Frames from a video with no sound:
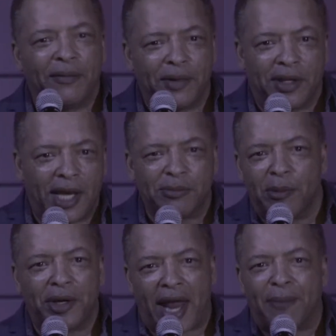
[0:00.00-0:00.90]
You guys
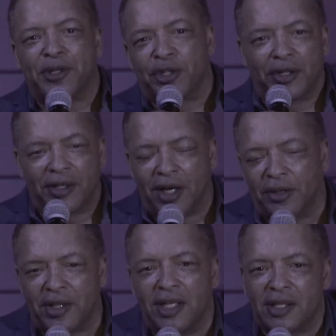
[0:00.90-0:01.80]
remember
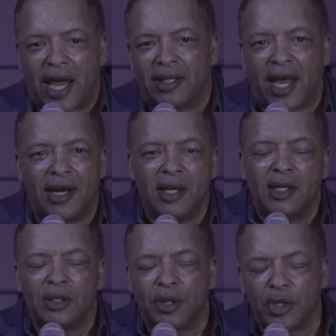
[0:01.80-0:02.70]
Napster, things like that.
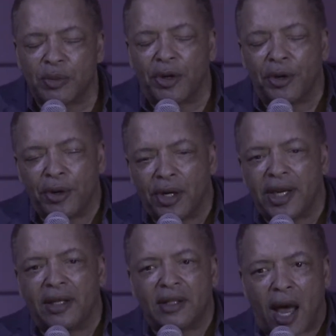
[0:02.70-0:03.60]
So those were early
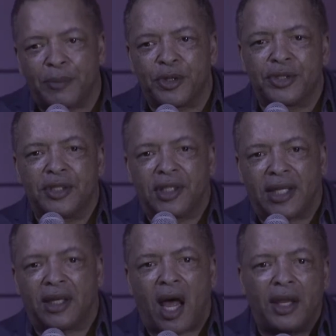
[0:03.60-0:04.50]
adopters to
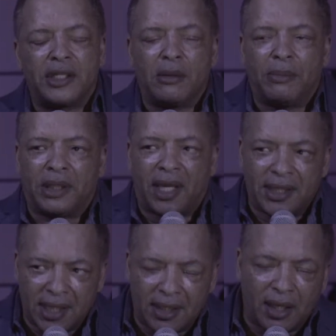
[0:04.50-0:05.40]
technology, but they
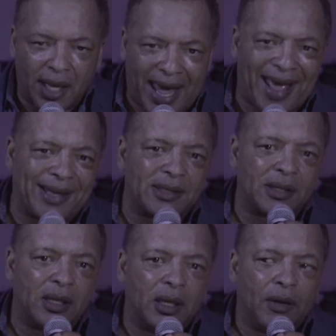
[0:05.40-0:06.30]
didn't last
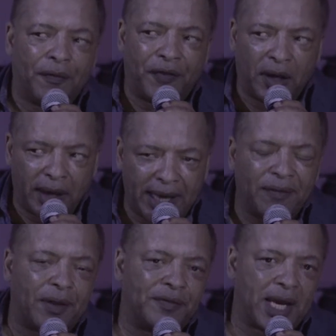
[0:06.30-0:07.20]
the
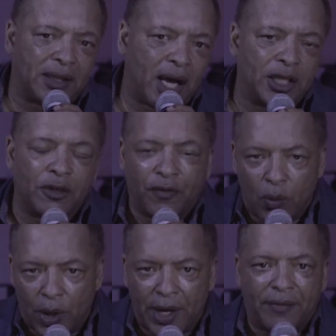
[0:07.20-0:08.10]
length of technology for
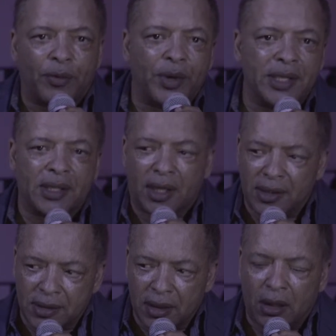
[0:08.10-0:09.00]
whatever reason,
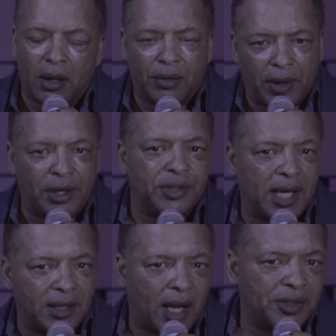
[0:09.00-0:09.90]
because, a greater
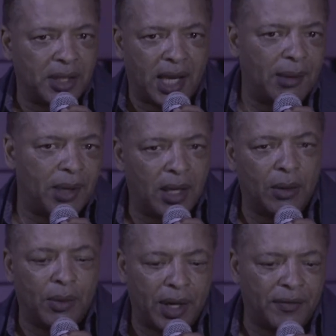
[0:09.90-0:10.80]
technology came in or
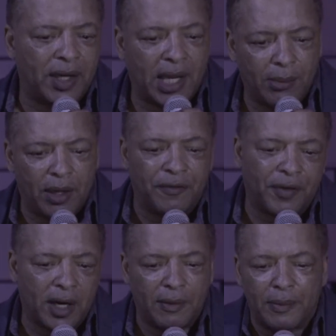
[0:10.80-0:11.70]
whatever came in
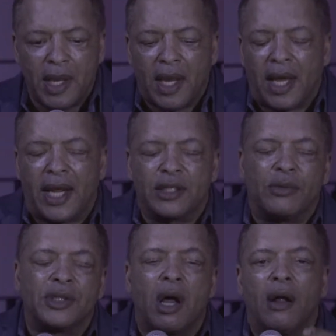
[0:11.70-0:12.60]
front of them. And as a
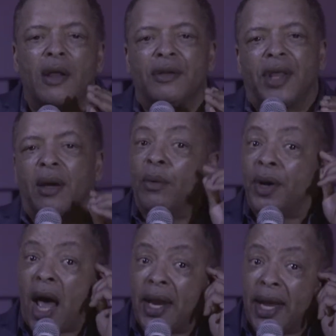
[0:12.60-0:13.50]
result, they were
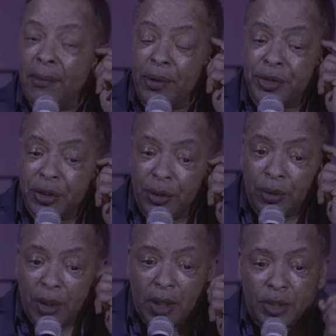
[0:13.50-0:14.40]
not able to
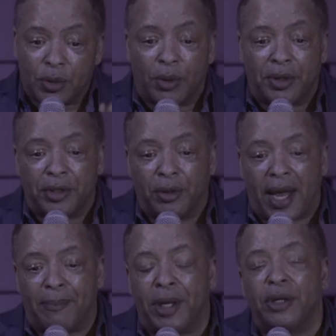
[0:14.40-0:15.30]
sort of do
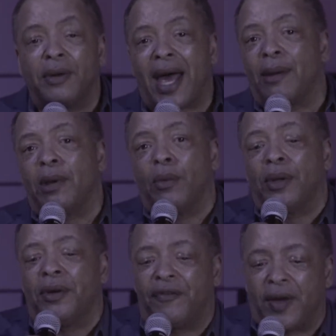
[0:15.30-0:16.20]
that. But you got to be
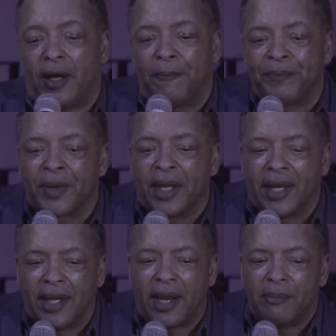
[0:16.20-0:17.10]
willing to fail.
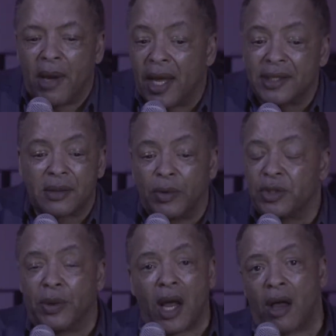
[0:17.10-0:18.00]
Elon Musk, which
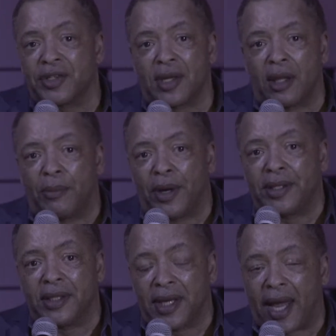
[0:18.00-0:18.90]
we all celebrate
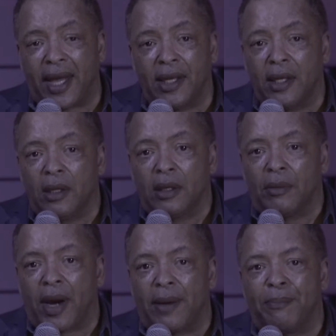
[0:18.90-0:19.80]
today,
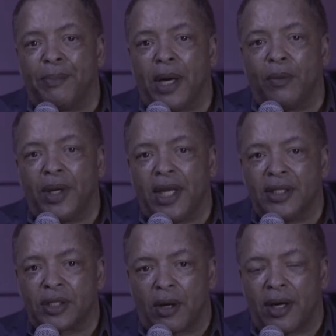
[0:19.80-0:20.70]
right? But when he
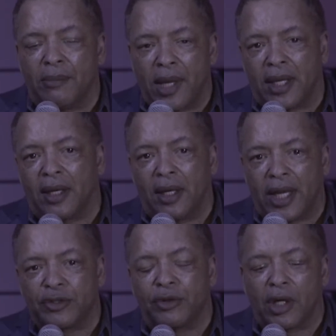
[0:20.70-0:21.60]
started making
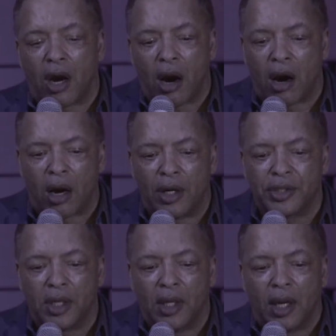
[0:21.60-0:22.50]
electric
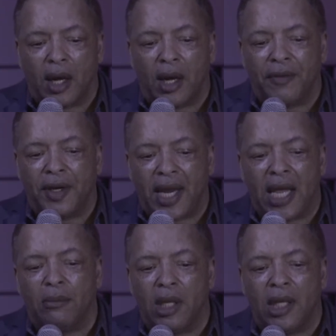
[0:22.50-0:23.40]
cars, the
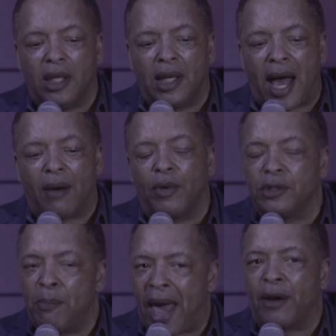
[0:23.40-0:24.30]
name he got was
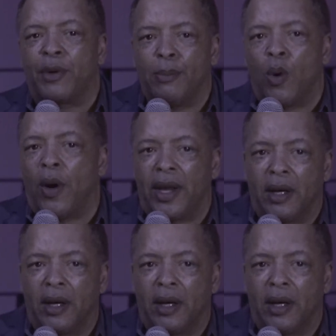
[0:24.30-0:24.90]
Battery Boy.